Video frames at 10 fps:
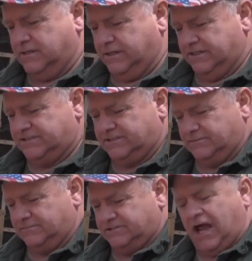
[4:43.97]
is
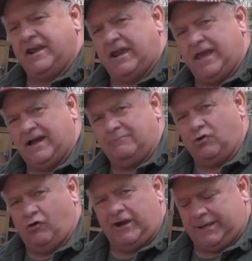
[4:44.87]
Sunday. I'm
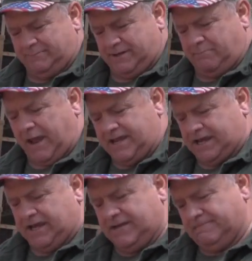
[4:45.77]
going to be
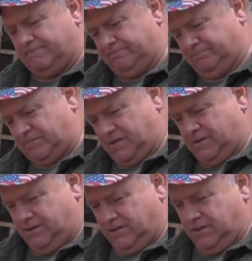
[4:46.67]
baking
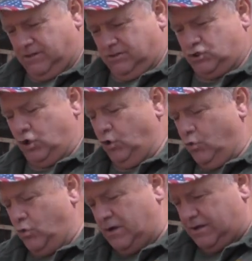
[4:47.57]

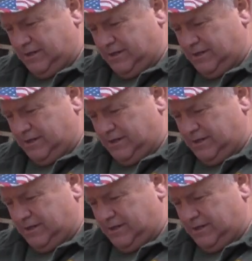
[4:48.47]
two